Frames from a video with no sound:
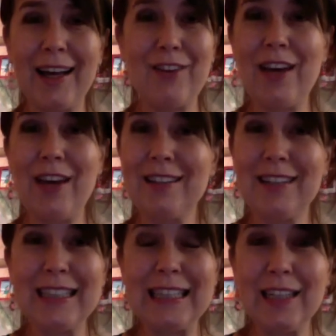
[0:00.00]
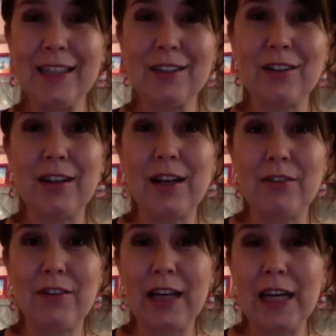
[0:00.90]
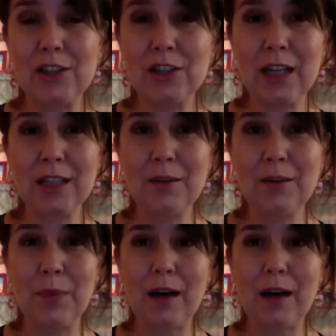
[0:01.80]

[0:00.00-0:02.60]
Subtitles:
If anything needed clarification,